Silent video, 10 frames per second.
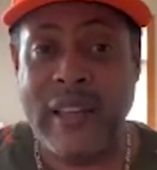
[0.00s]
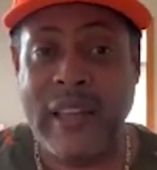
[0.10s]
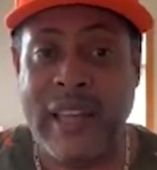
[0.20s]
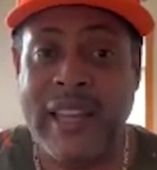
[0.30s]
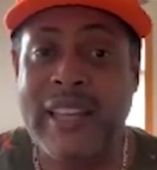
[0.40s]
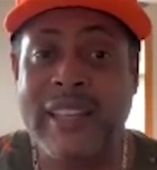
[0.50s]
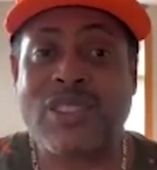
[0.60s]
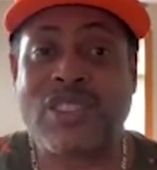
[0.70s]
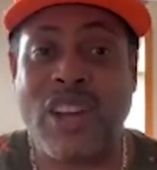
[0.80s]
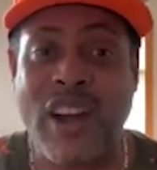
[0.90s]
And
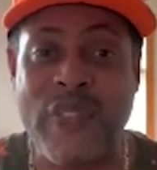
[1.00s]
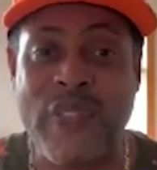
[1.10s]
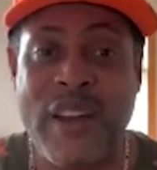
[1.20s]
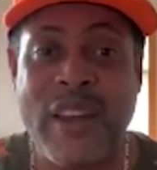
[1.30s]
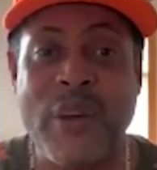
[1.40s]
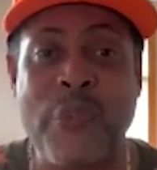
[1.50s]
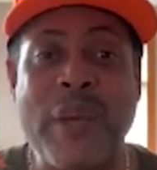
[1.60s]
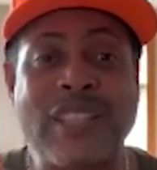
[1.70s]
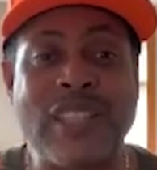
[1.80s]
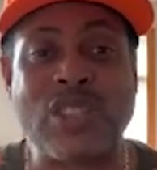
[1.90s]
it's tough. And
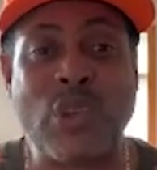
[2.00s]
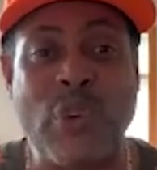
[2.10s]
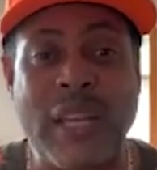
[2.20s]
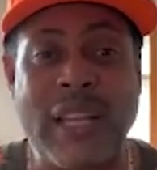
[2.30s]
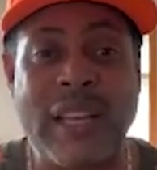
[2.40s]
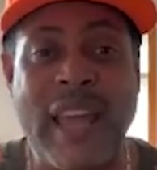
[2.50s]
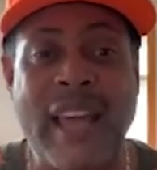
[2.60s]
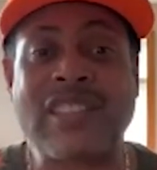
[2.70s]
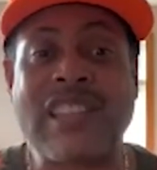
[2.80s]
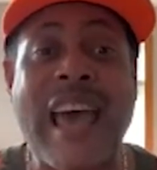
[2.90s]
we just doing it
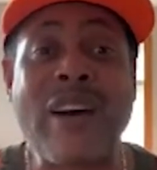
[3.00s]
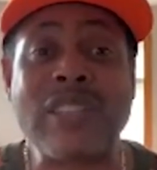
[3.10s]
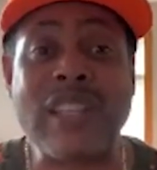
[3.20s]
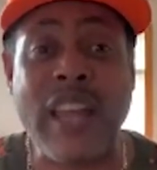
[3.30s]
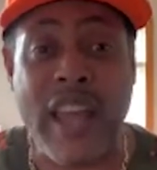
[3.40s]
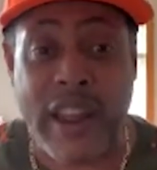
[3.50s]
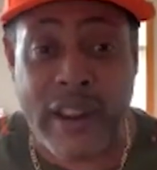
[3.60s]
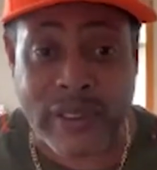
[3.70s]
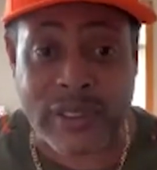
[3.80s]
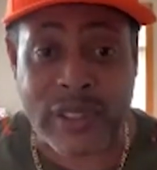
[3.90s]
as
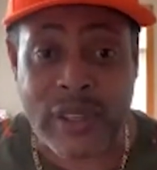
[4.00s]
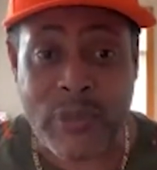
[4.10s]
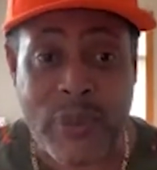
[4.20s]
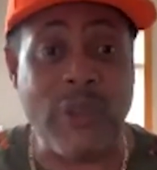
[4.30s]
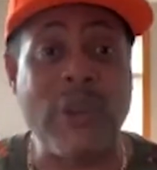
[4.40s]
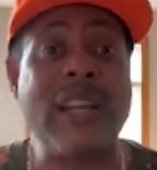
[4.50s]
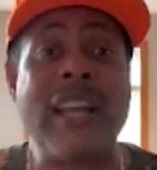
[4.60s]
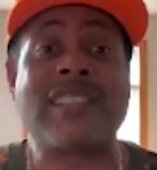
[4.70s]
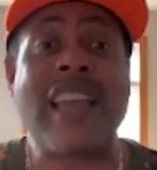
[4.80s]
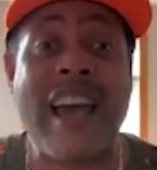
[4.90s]
thousandaires. We're doing it
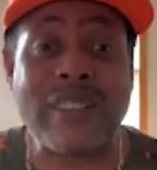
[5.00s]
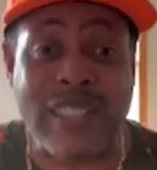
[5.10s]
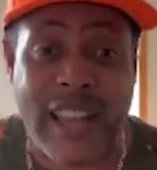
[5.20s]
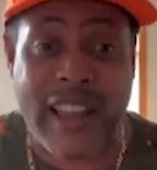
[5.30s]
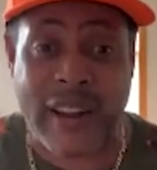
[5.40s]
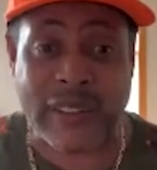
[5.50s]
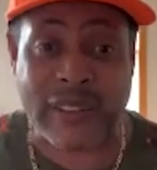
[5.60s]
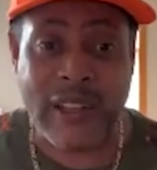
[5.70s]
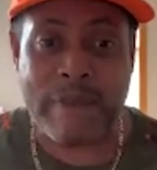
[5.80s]
as thousandaires.